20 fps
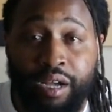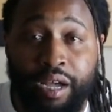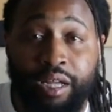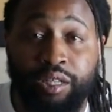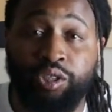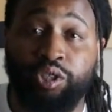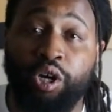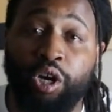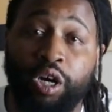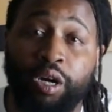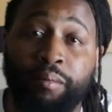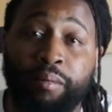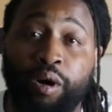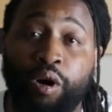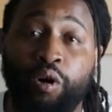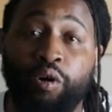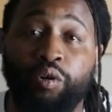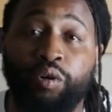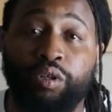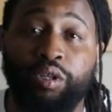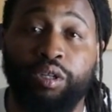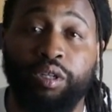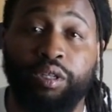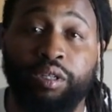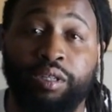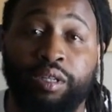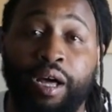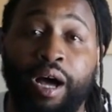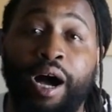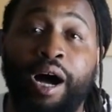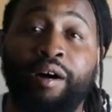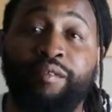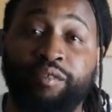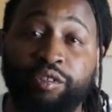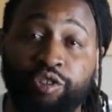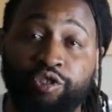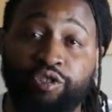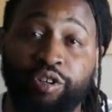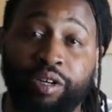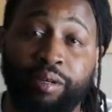And talking about the other
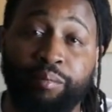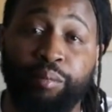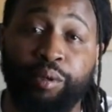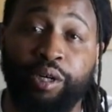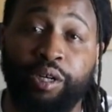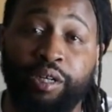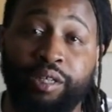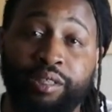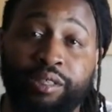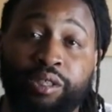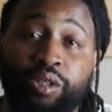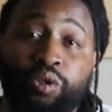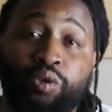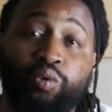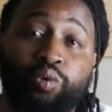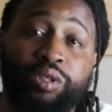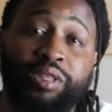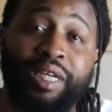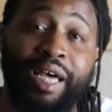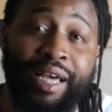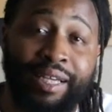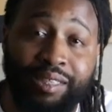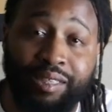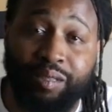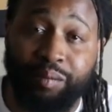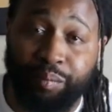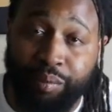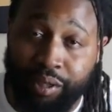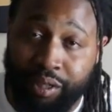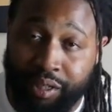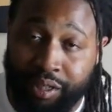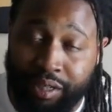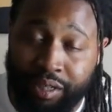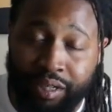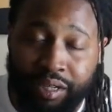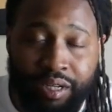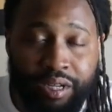drug boss, who is Esteban.